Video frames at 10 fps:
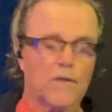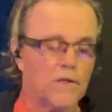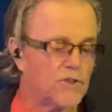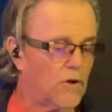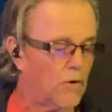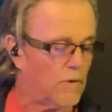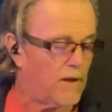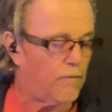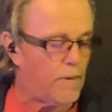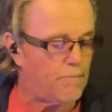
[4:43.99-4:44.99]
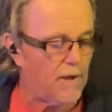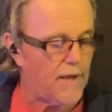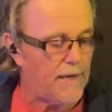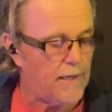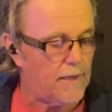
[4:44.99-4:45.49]
So if we
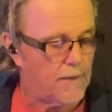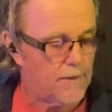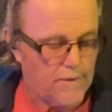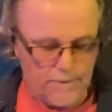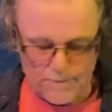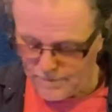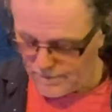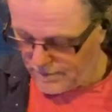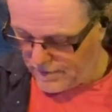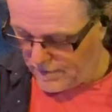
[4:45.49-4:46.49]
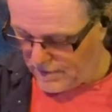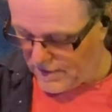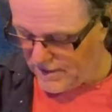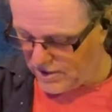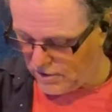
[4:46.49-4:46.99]
play
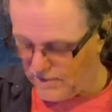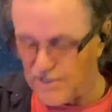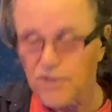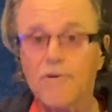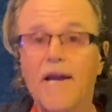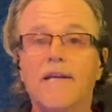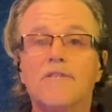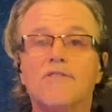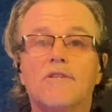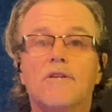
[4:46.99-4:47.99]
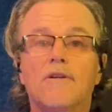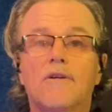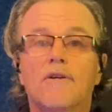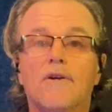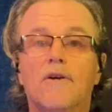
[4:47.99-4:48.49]
these 3 strings,
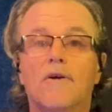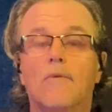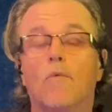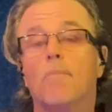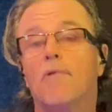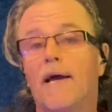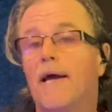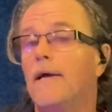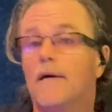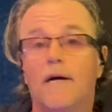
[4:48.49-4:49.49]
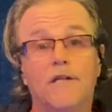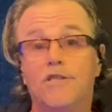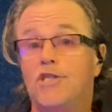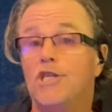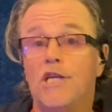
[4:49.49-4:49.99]
we're playing a
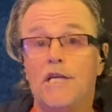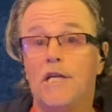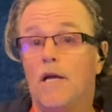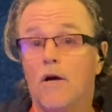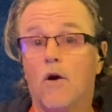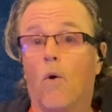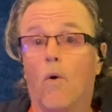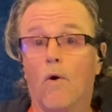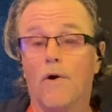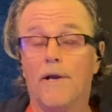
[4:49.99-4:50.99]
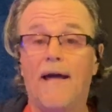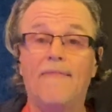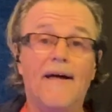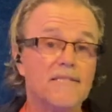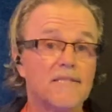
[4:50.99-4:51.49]
G chord. And
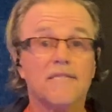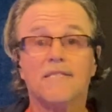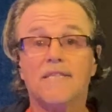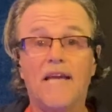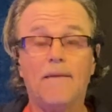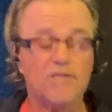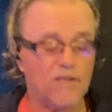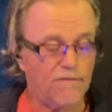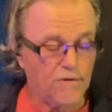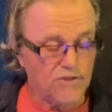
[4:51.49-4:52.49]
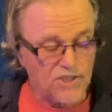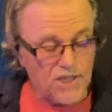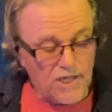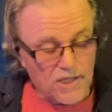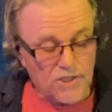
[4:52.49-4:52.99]
that's the same as if you
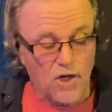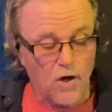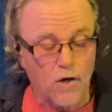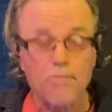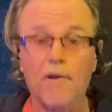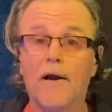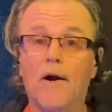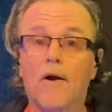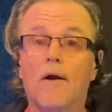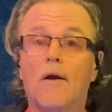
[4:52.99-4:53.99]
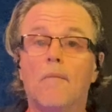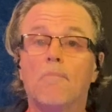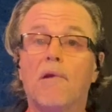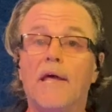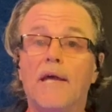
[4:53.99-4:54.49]
see a guitar player
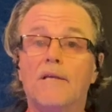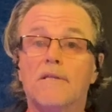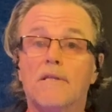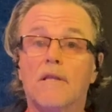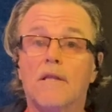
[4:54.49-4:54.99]
playing